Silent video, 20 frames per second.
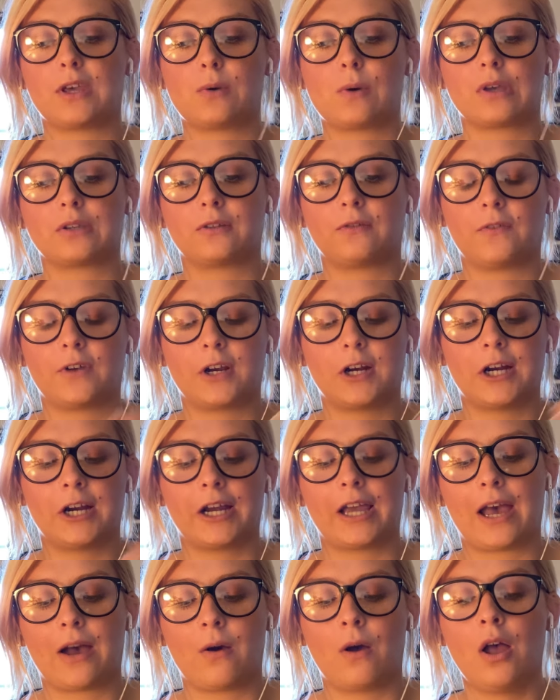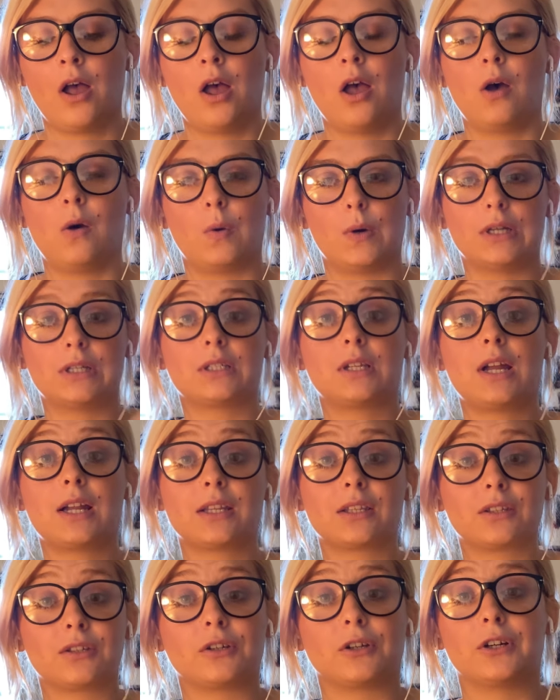You guys are figuring out what is
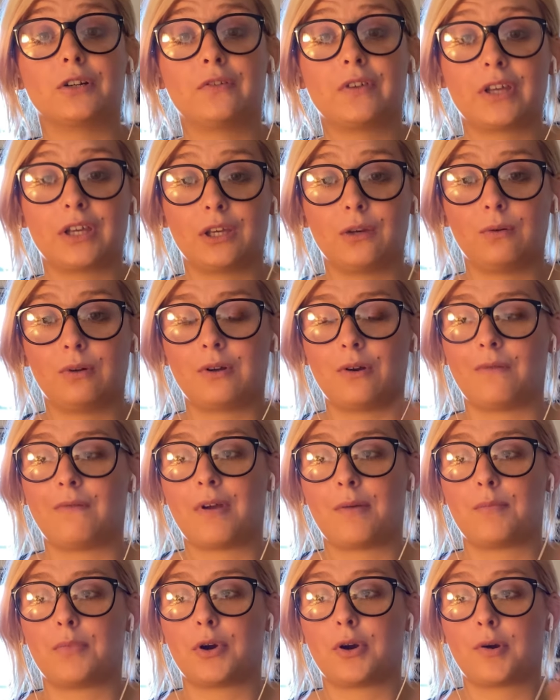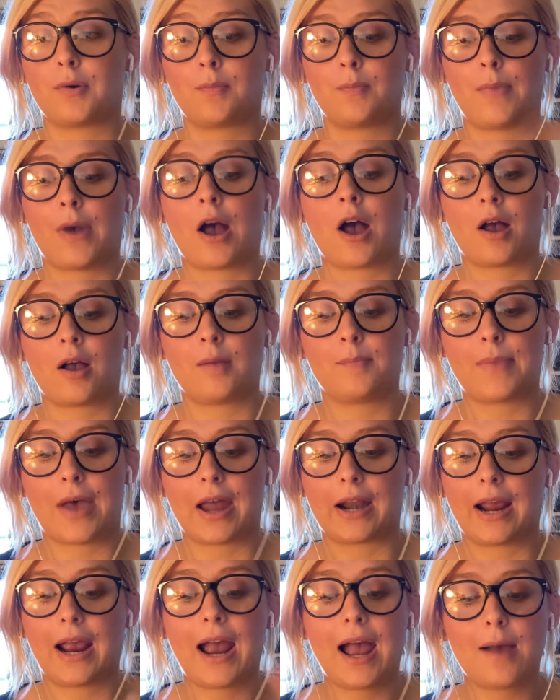not serving you in November.
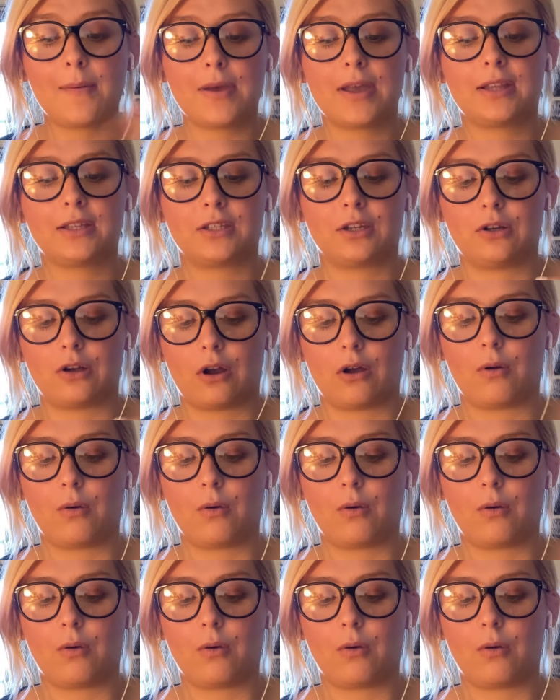Bad habits,